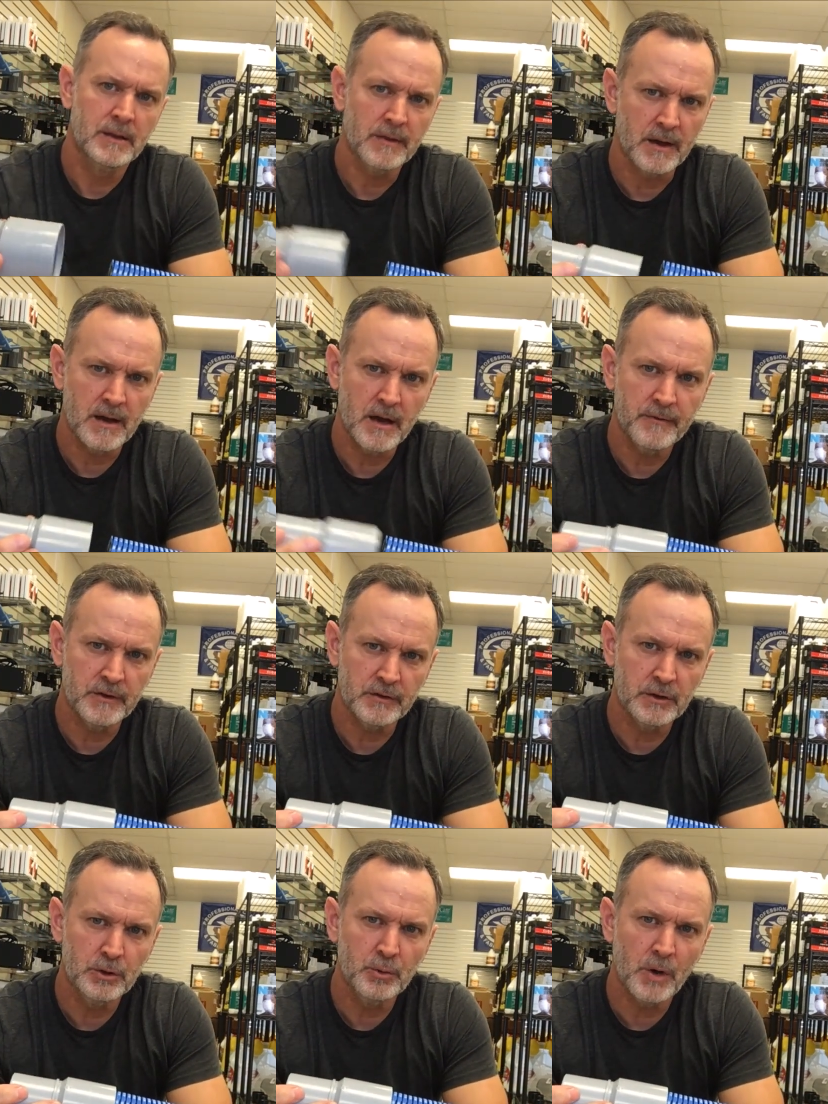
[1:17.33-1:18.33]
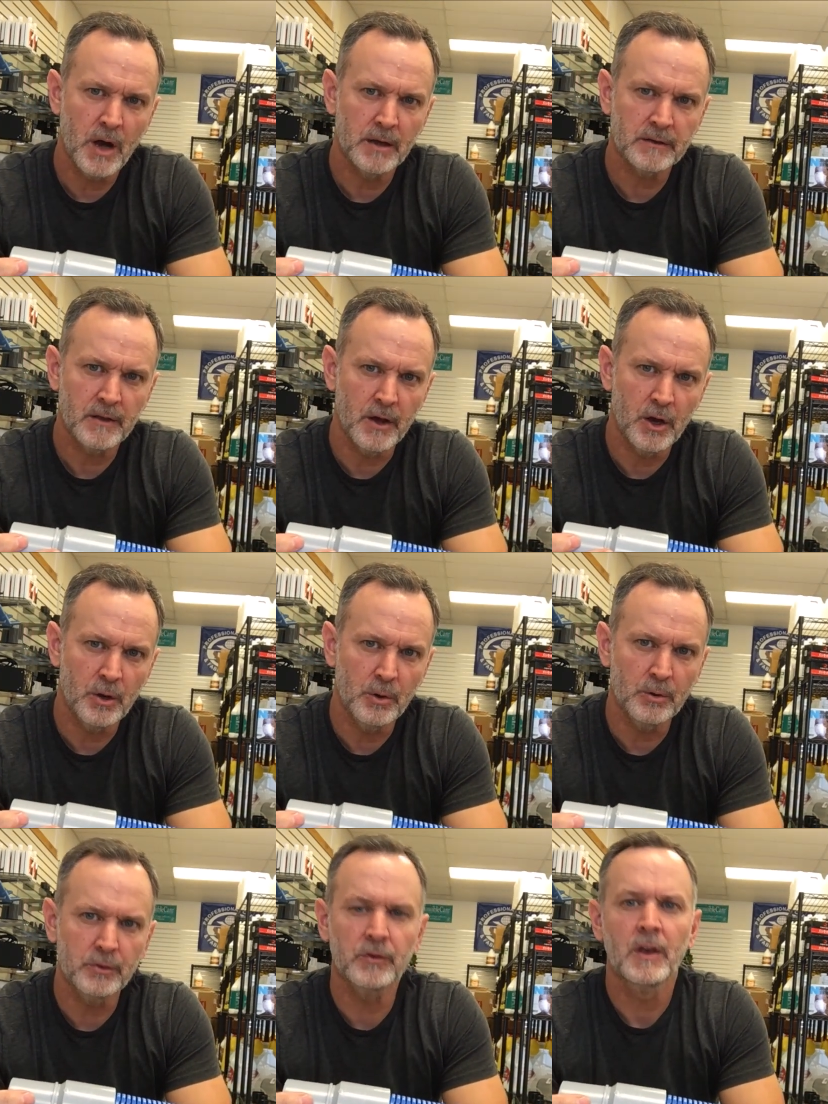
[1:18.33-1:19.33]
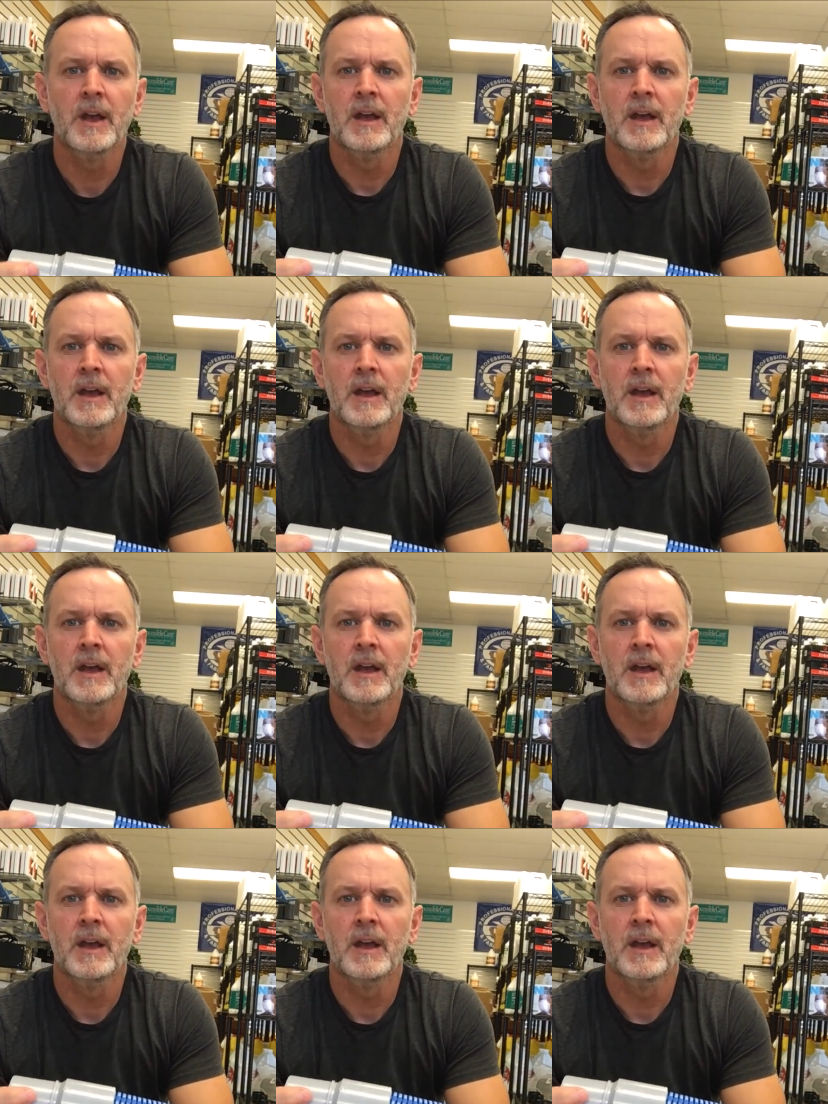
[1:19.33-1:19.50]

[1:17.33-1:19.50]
The cuff is glued onto the hose.